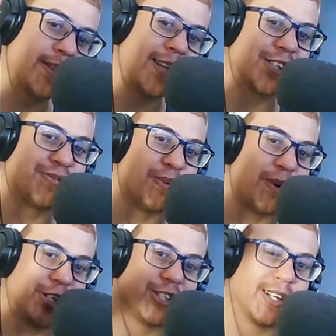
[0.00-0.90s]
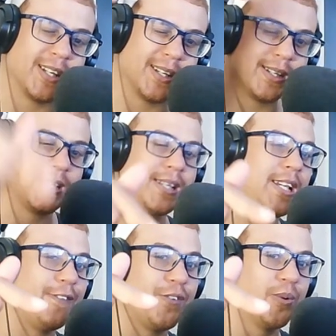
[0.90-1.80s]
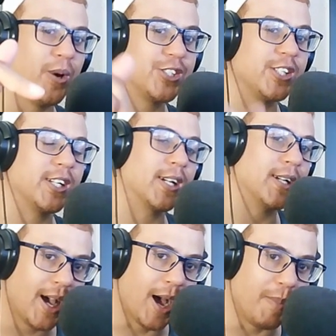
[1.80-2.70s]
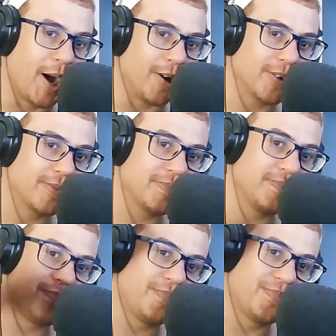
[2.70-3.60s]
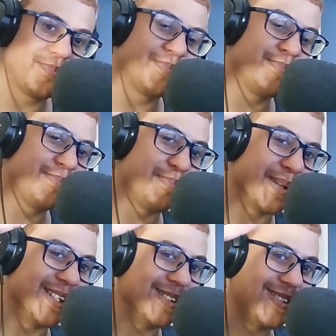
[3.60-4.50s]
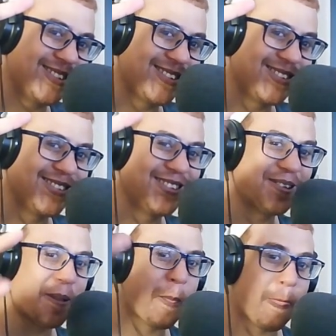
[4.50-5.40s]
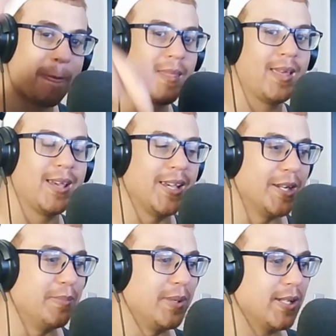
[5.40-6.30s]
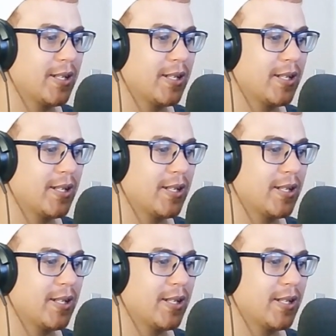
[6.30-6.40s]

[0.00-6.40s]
Thanks for watching. If you're watching, I'm out. Peace. In a bit.